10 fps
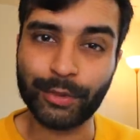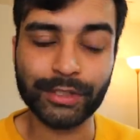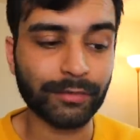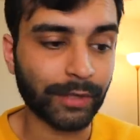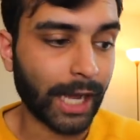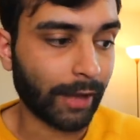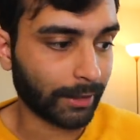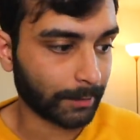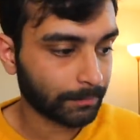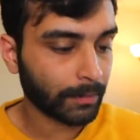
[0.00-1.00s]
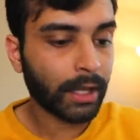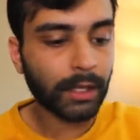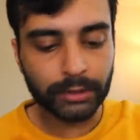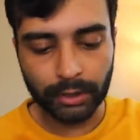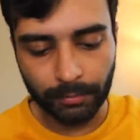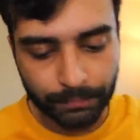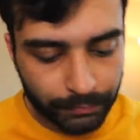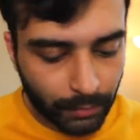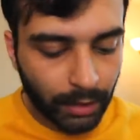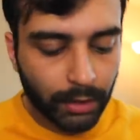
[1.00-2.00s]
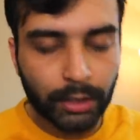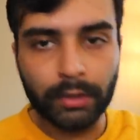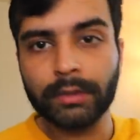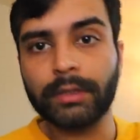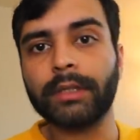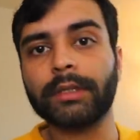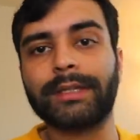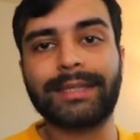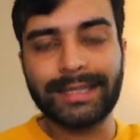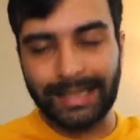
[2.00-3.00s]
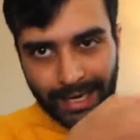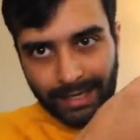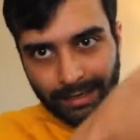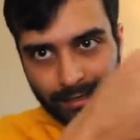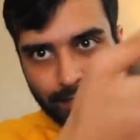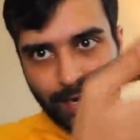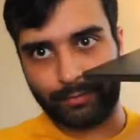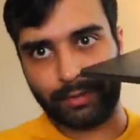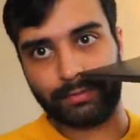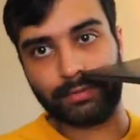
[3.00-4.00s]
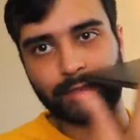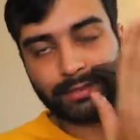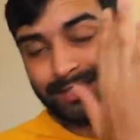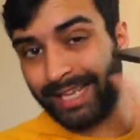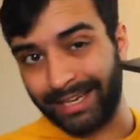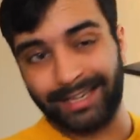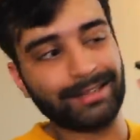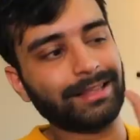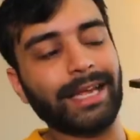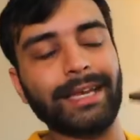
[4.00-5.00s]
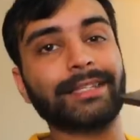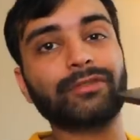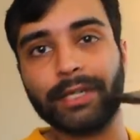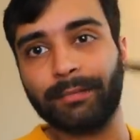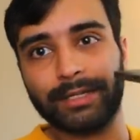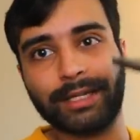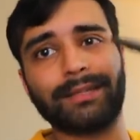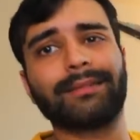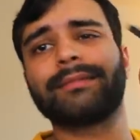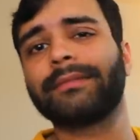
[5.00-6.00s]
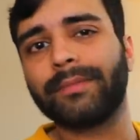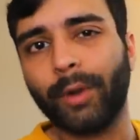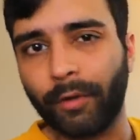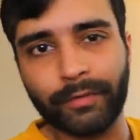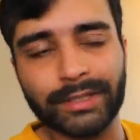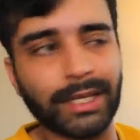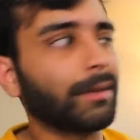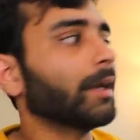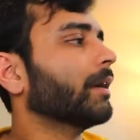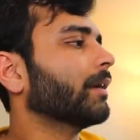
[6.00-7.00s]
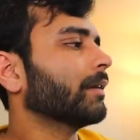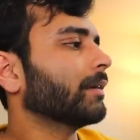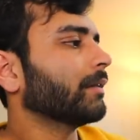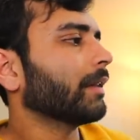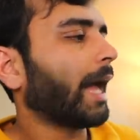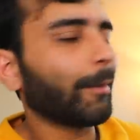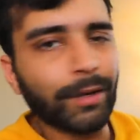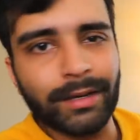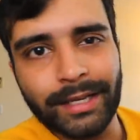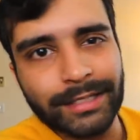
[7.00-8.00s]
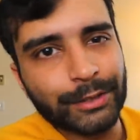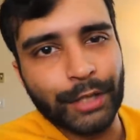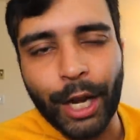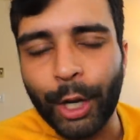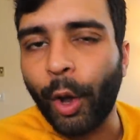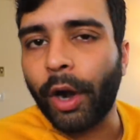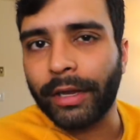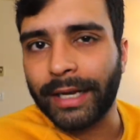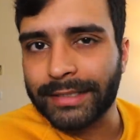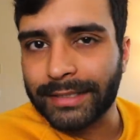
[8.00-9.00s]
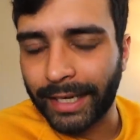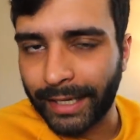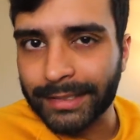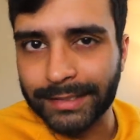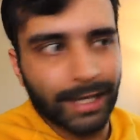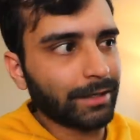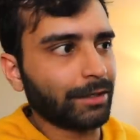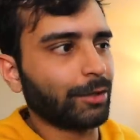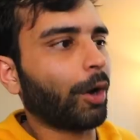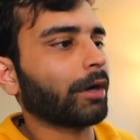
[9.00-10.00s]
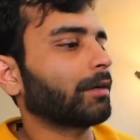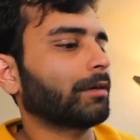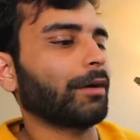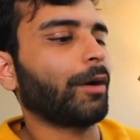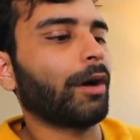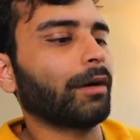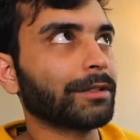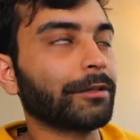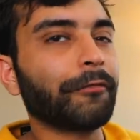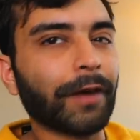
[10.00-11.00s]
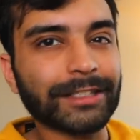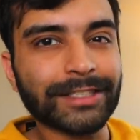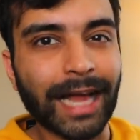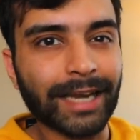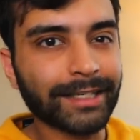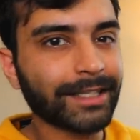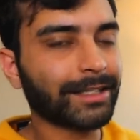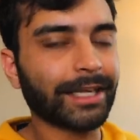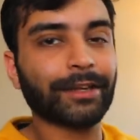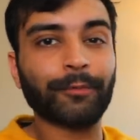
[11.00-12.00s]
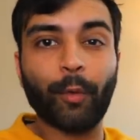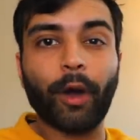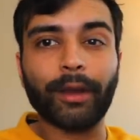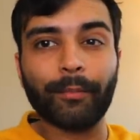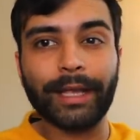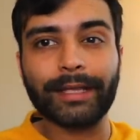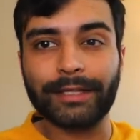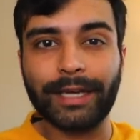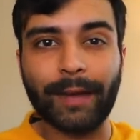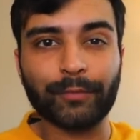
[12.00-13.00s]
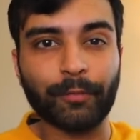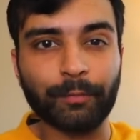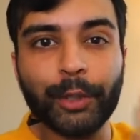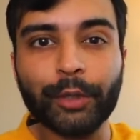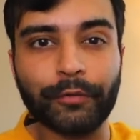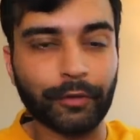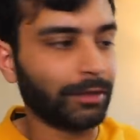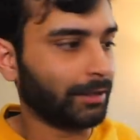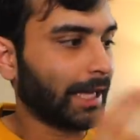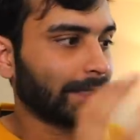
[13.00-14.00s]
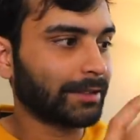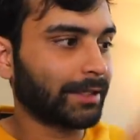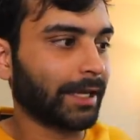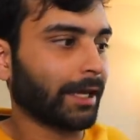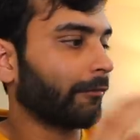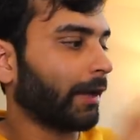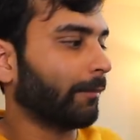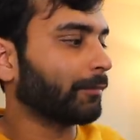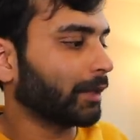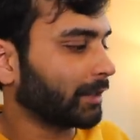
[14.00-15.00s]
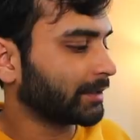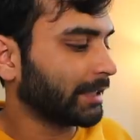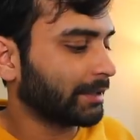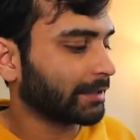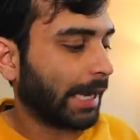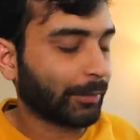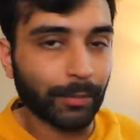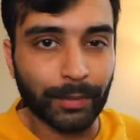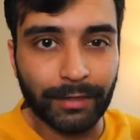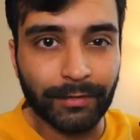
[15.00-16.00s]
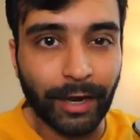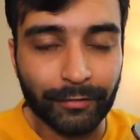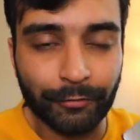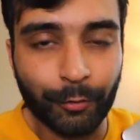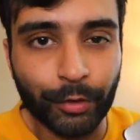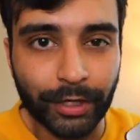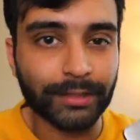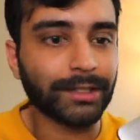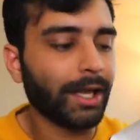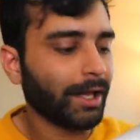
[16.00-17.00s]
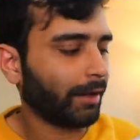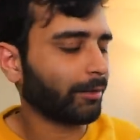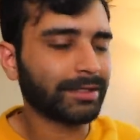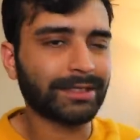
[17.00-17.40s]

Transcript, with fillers: version were having. So due to the thin laptop, the thin, thin, extremely thin, obviously Apple is a lot on aesthetics and not on the functionality. They want to make the laptop beautiful. That's the thing. If I'm going to see this laptop even after four years, I'm going to